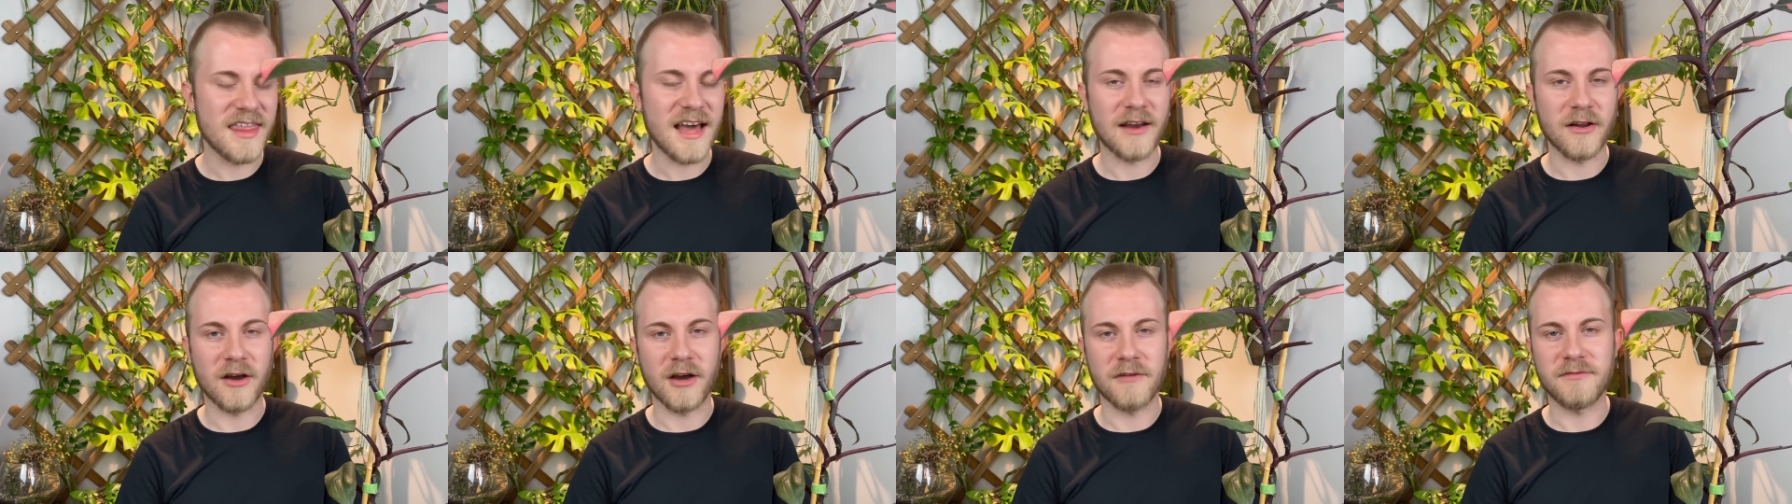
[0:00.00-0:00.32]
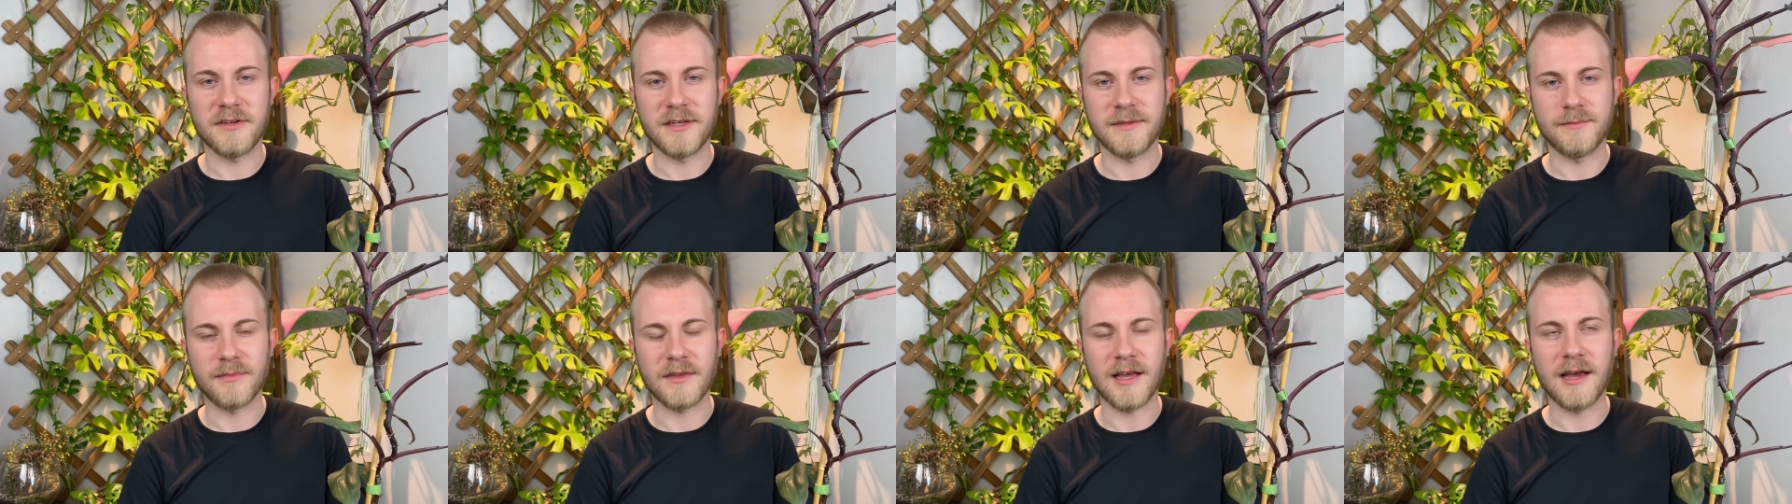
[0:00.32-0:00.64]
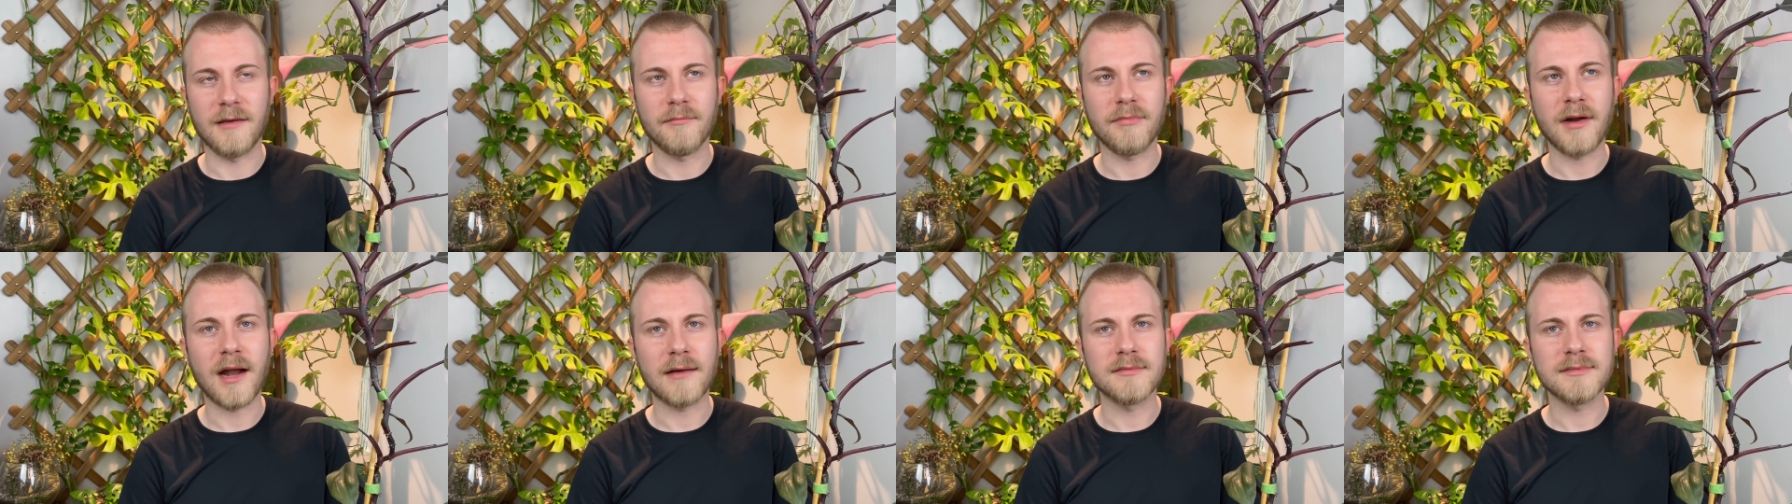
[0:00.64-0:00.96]
that often.
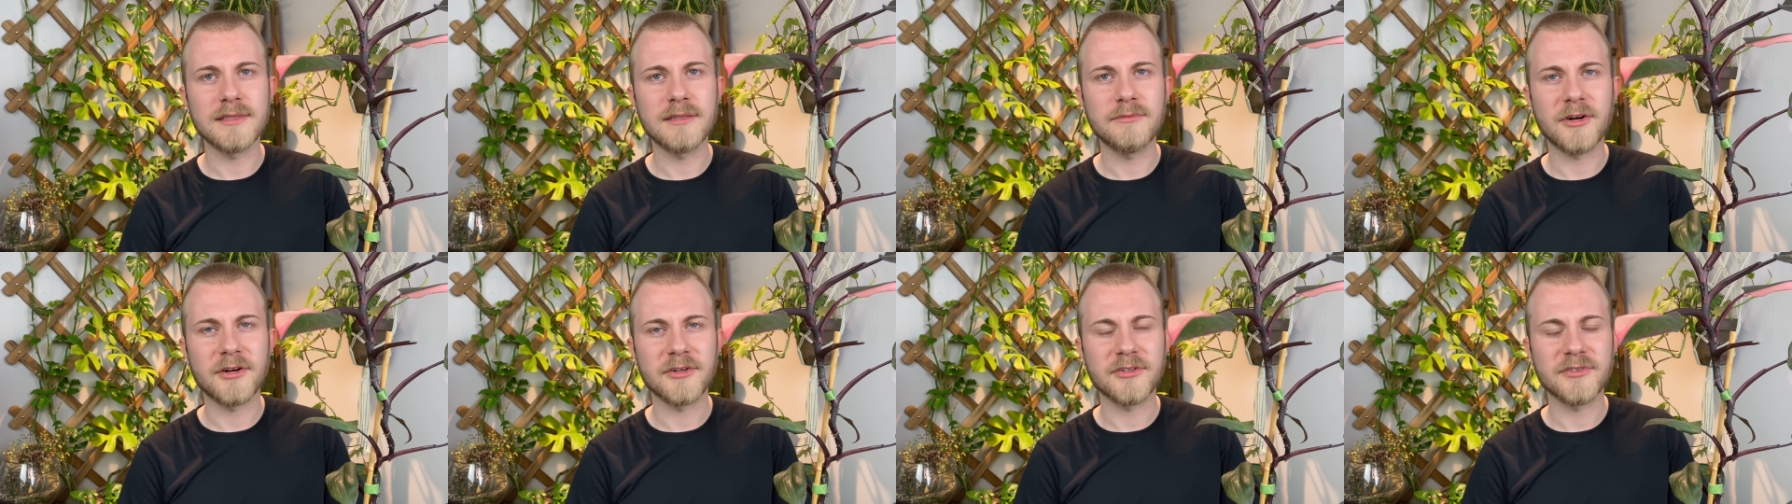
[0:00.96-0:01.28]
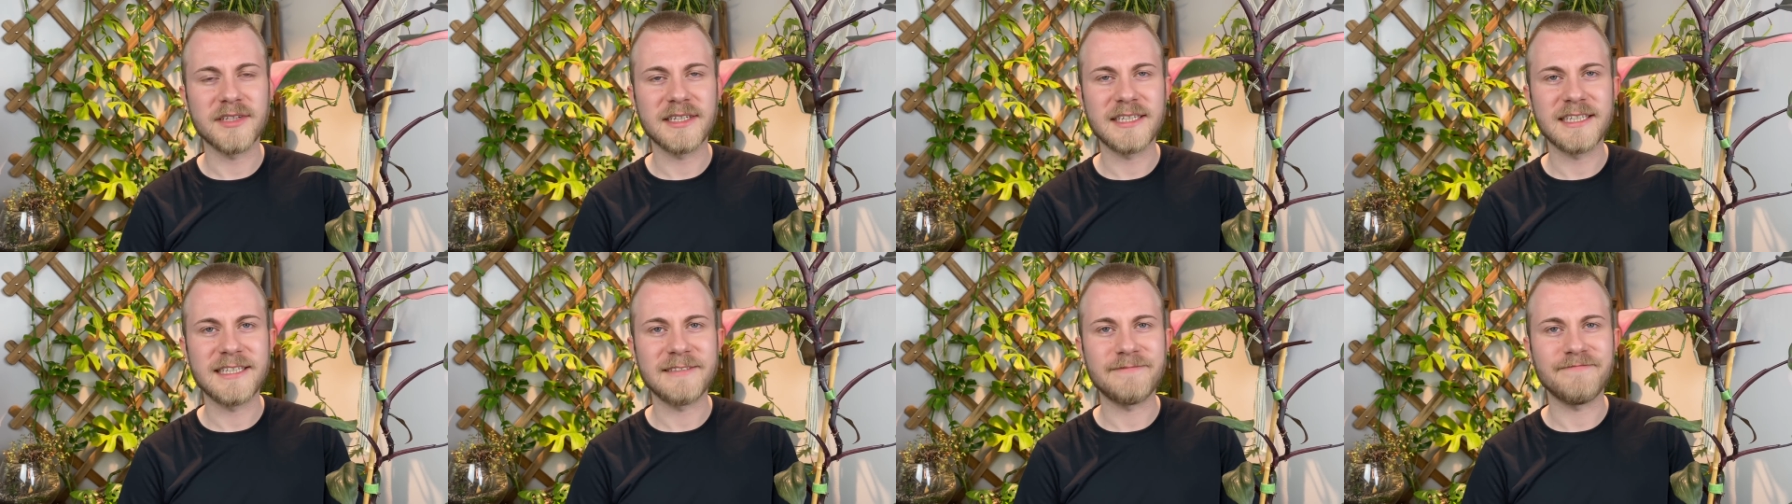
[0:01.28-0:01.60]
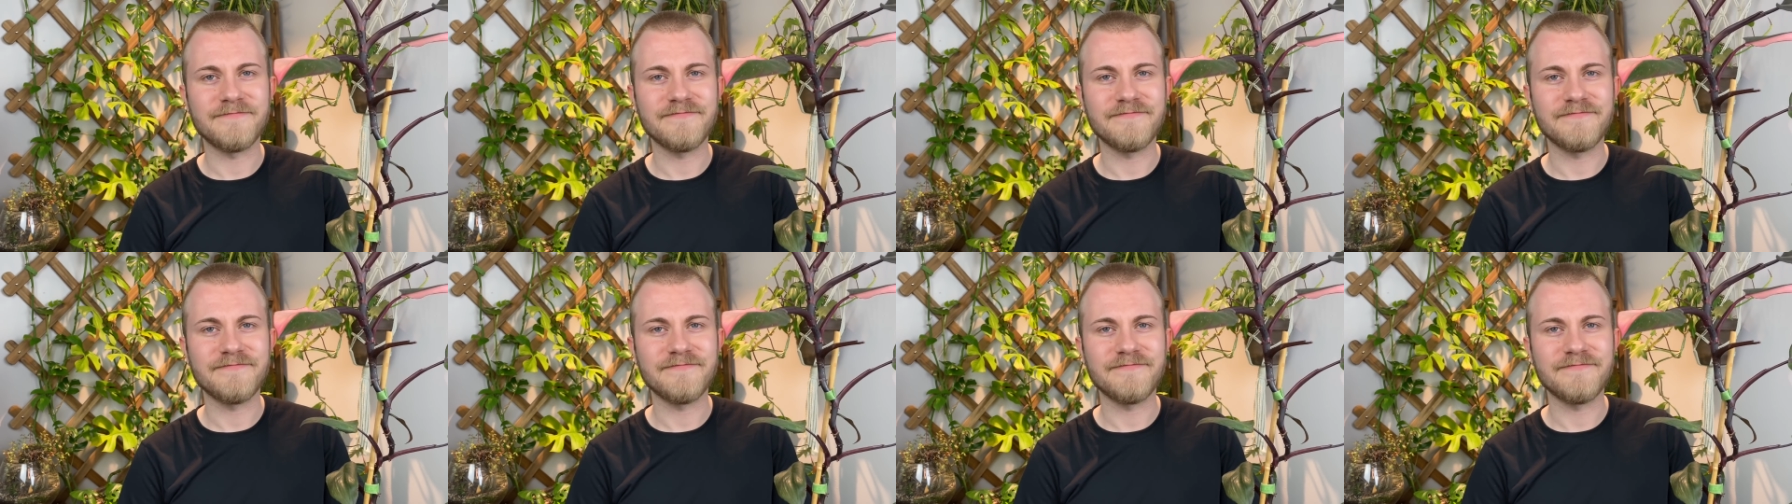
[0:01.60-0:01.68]
I'm probably watering it,